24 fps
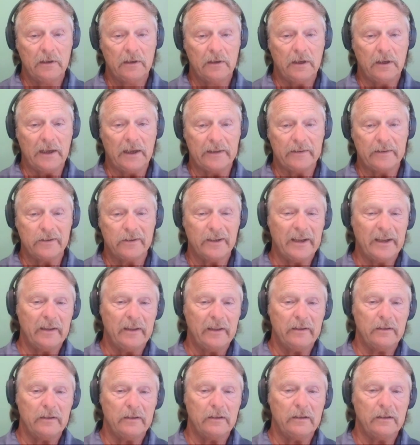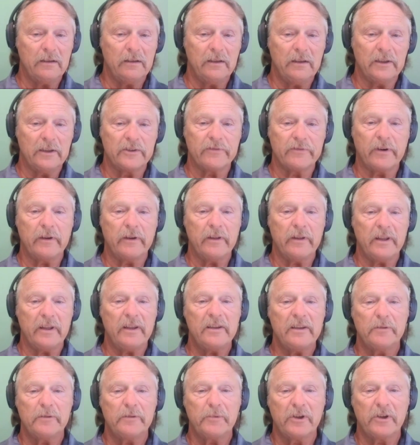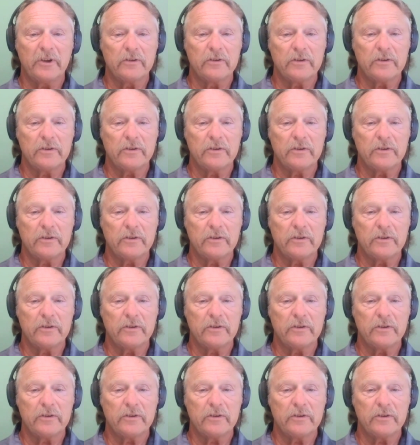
and today it's very easy because you